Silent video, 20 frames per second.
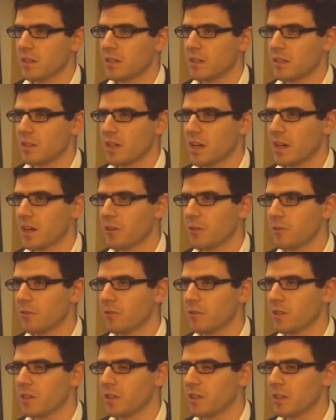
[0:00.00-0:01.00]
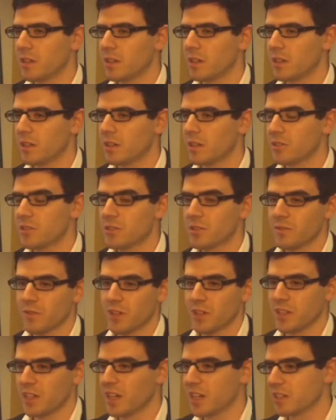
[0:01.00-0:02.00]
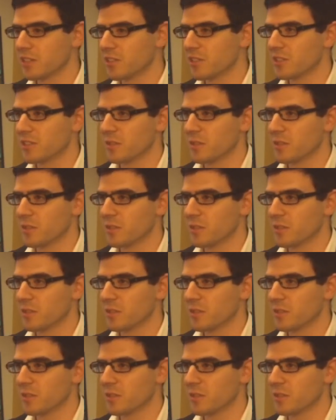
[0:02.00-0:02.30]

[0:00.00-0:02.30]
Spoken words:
Now, this is a very nice